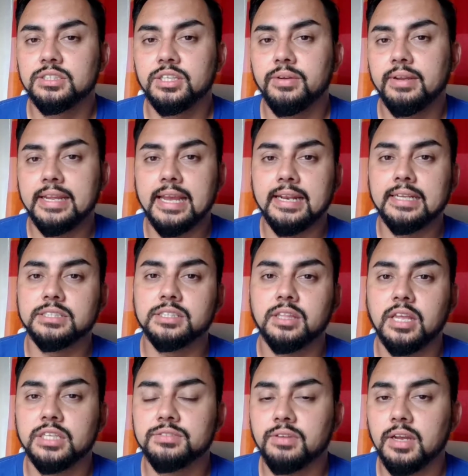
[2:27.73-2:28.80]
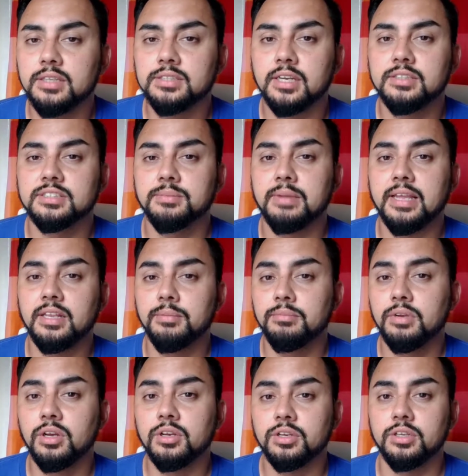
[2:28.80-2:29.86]
do any edits to those photos to make
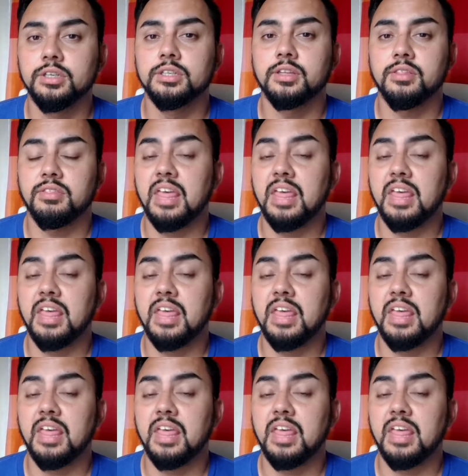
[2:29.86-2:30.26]
them look good.